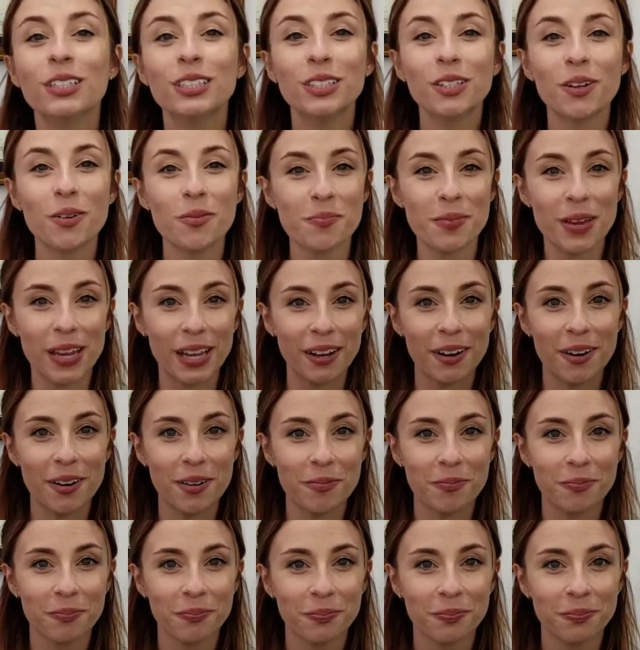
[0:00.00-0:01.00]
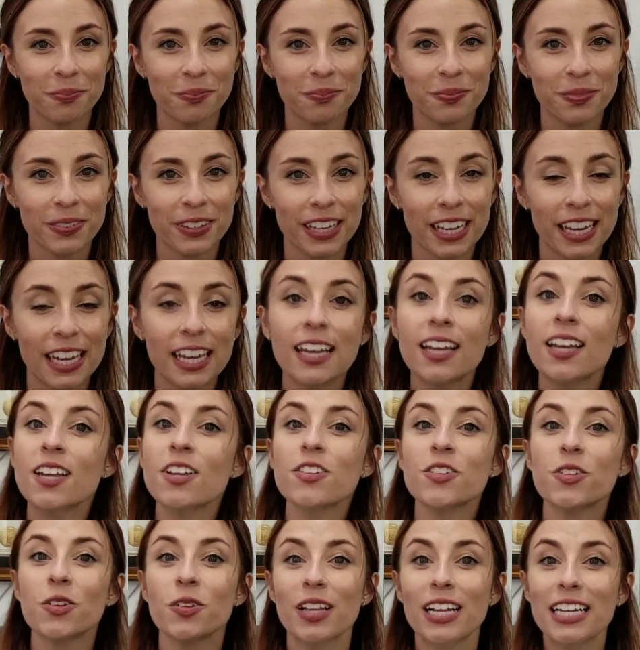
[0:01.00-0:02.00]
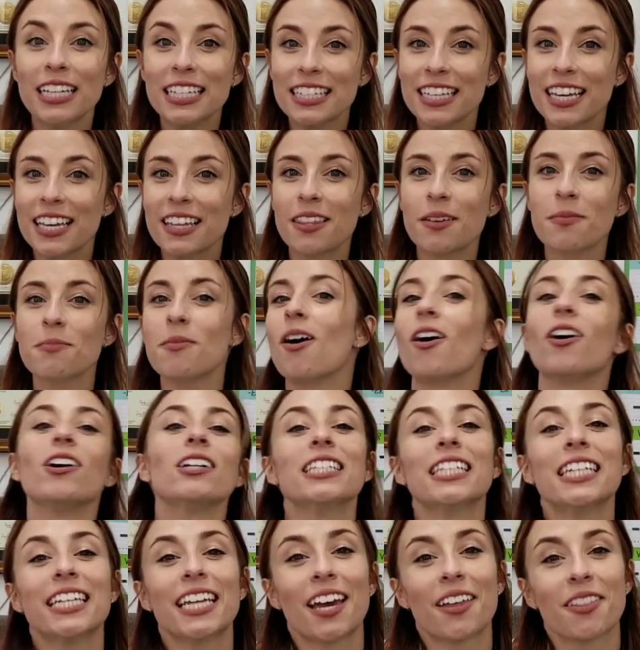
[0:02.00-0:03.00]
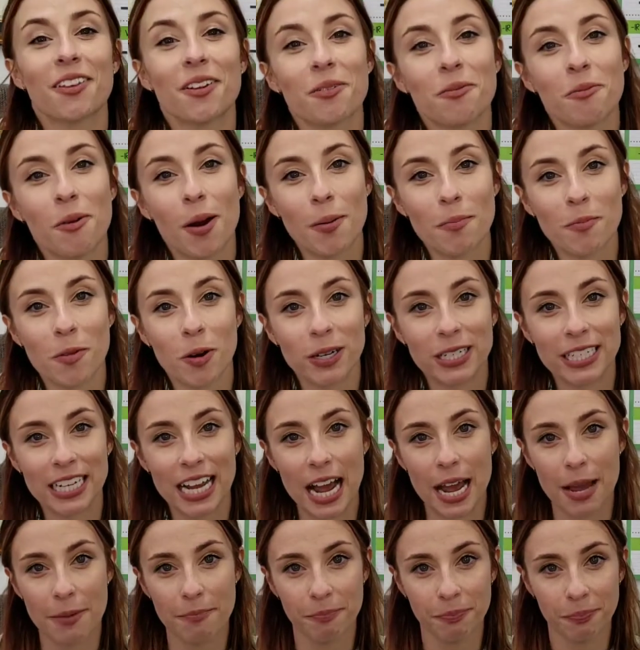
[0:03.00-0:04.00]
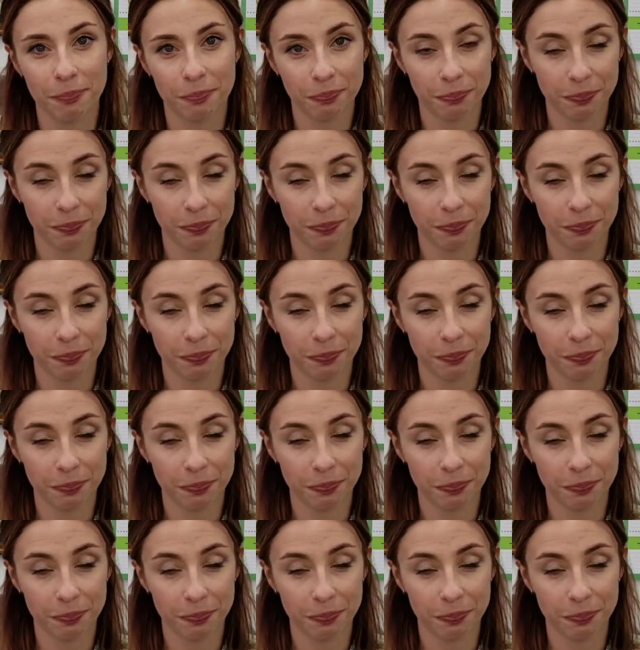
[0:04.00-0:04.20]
Domingo. So let's say them all together one more time.